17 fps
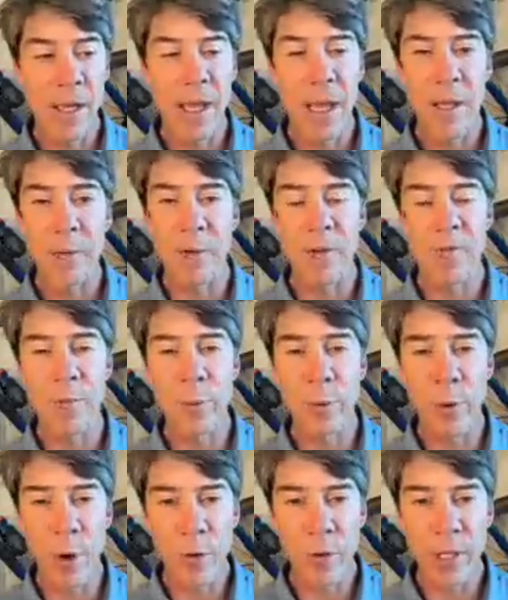And we've
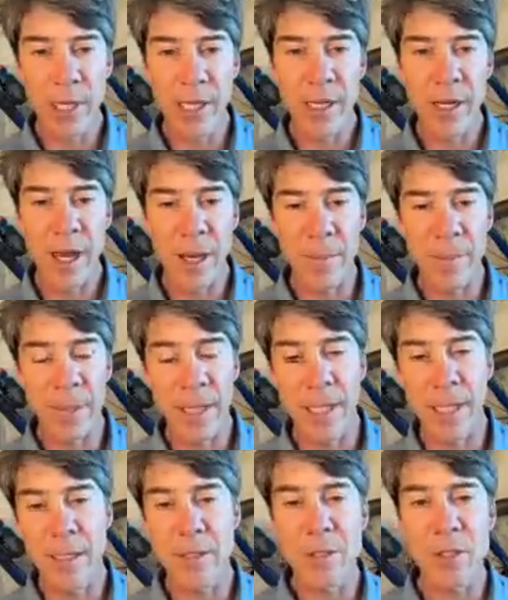broken it up
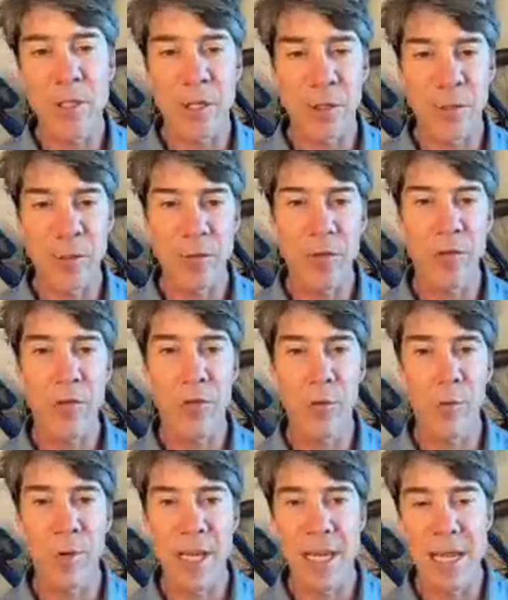into
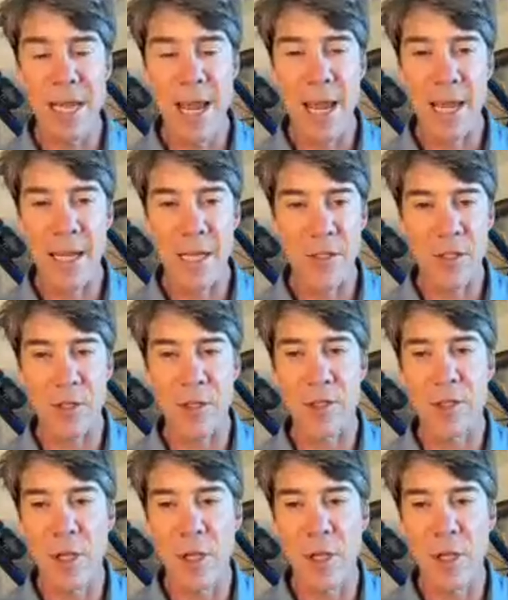three answers.